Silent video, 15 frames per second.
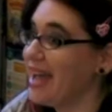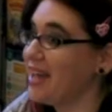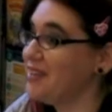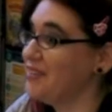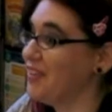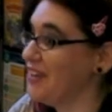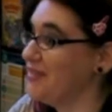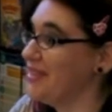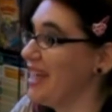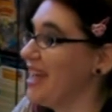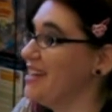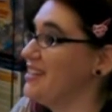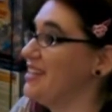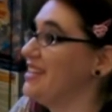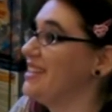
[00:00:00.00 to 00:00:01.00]
had fun with
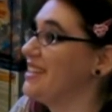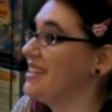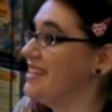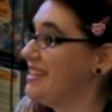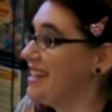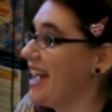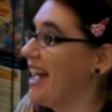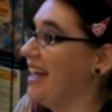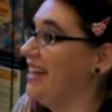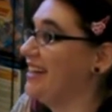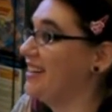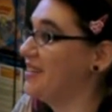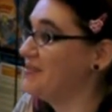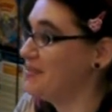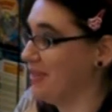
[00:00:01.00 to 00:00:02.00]
Adrian this
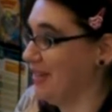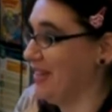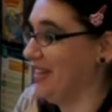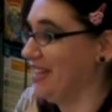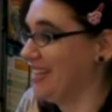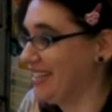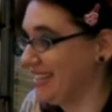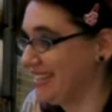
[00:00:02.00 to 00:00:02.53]
entire book.